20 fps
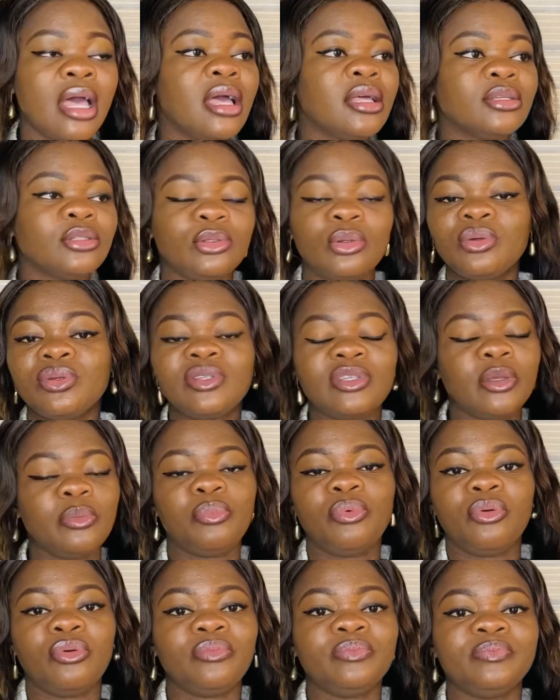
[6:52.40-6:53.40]
So
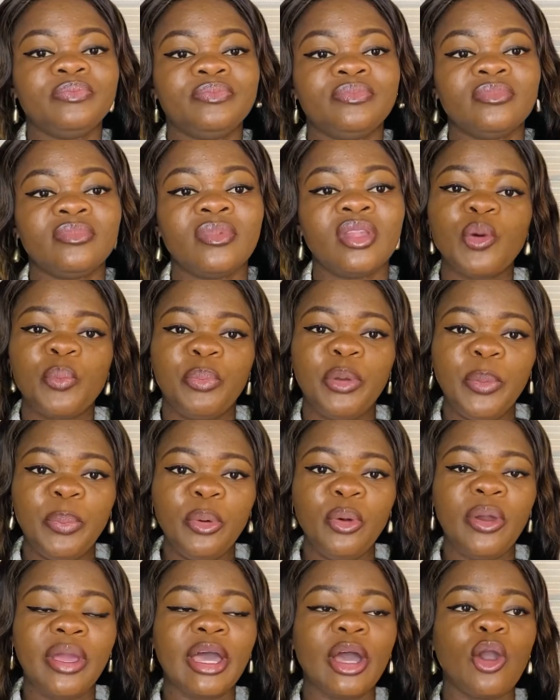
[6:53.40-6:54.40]
simple. Some people
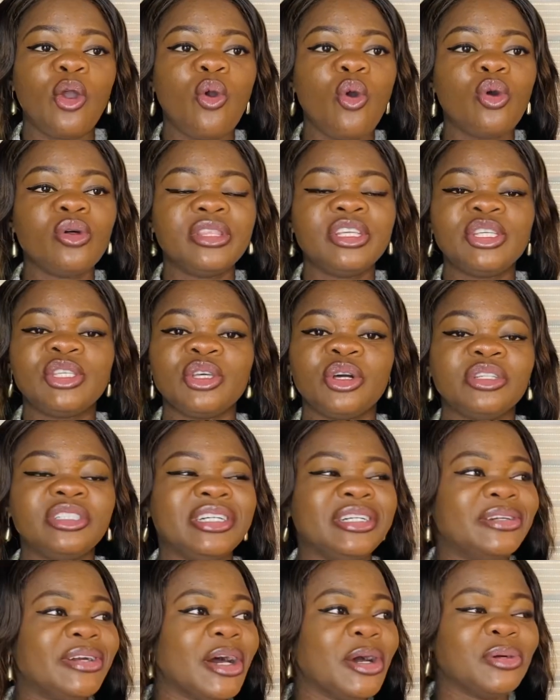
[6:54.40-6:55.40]
can go this
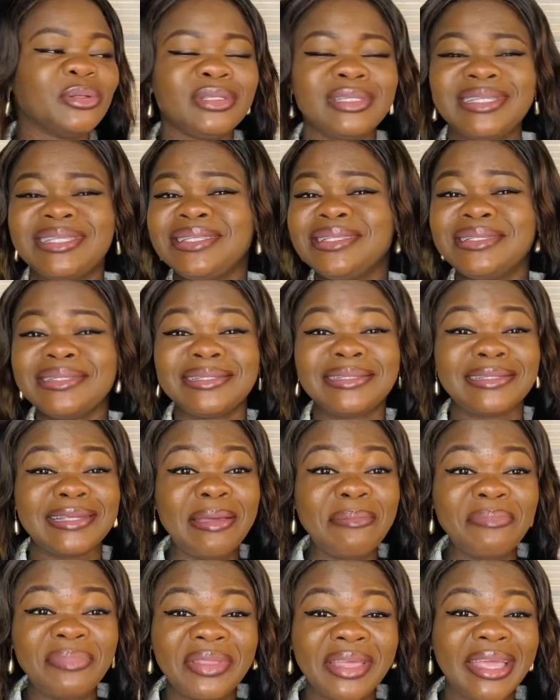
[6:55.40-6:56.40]
other route. It's still the
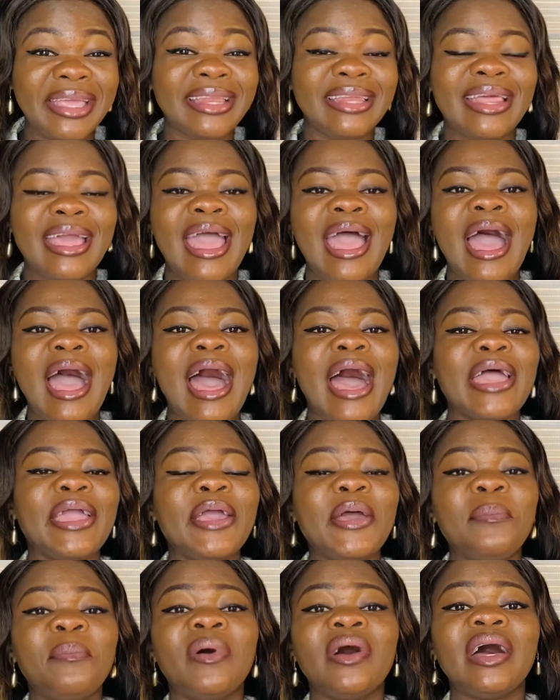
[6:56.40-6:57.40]
same thing. I
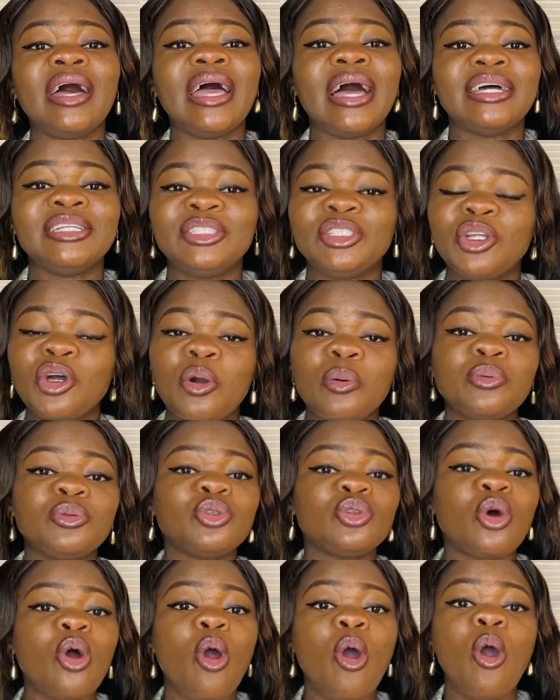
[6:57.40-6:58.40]
hereby adopt
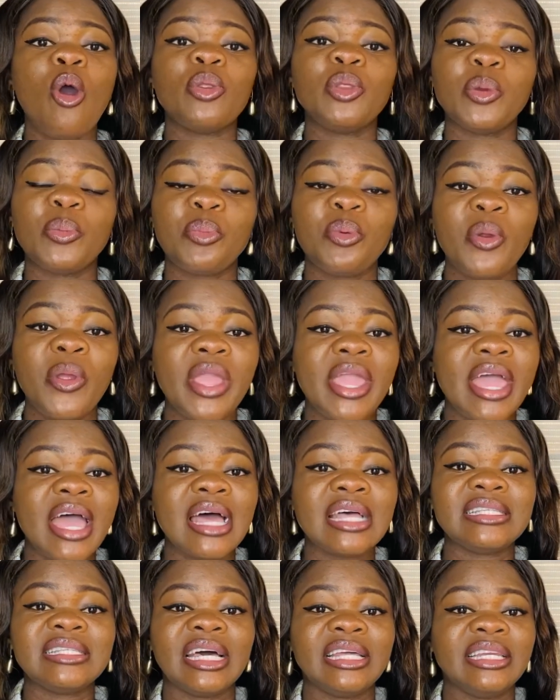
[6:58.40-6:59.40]
all the
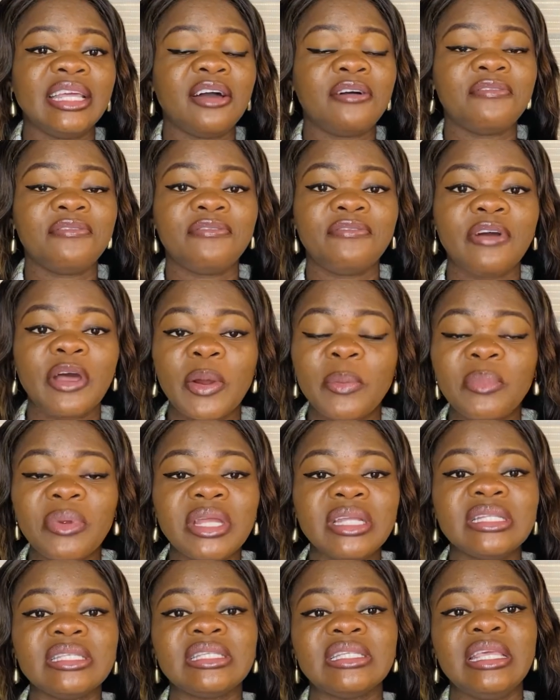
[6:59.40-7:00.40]
prayers and the
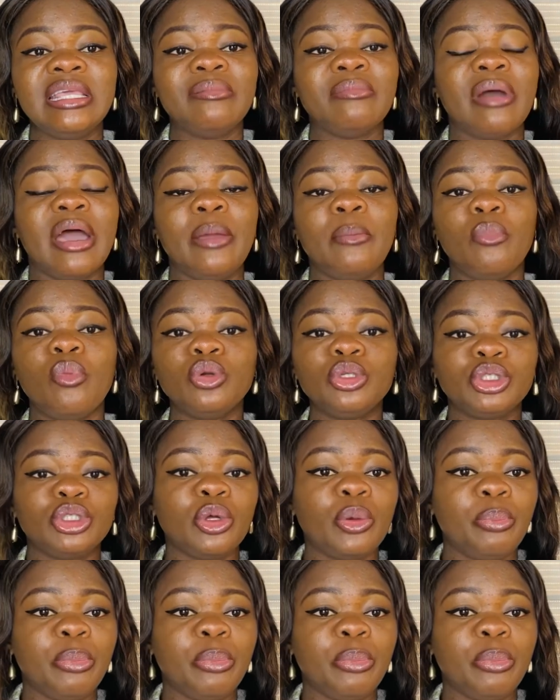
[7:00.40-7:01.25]
affirmance in my motion